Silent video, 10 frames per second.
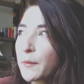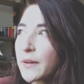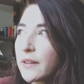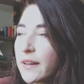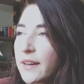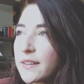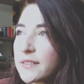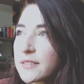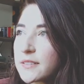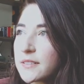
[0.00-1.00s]
But I
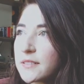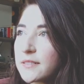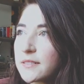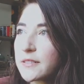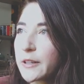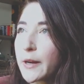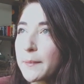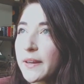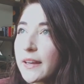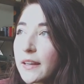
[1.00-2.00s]
realize,
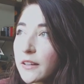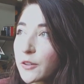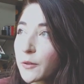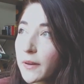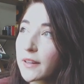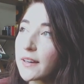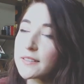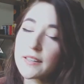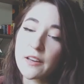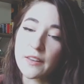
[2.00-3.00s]
or I'm beginning to
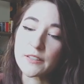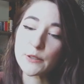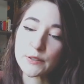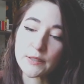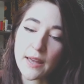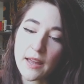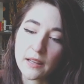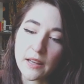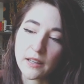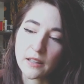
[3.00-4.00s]
realize now, that just
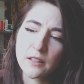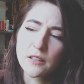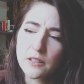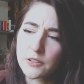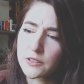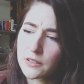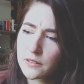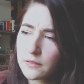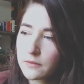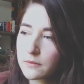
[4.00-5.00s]
saying like
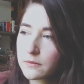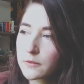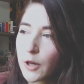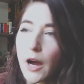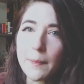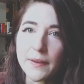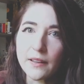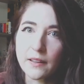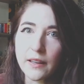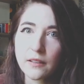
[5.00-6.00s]
just
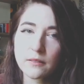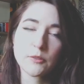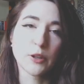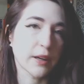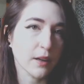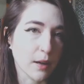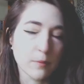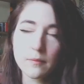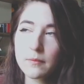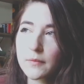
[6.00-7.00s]
copy it, like look
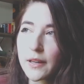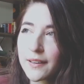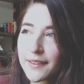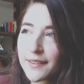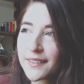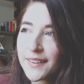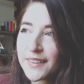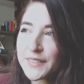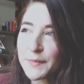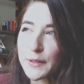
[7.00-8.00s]
it up
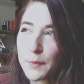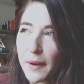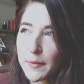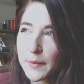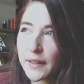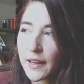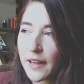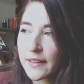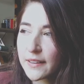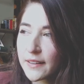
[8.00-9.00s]
is
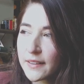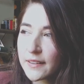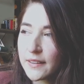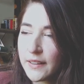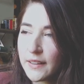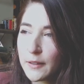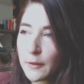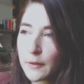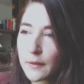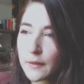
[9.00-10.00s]
probably not
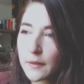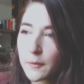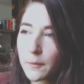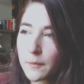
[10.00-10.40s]
the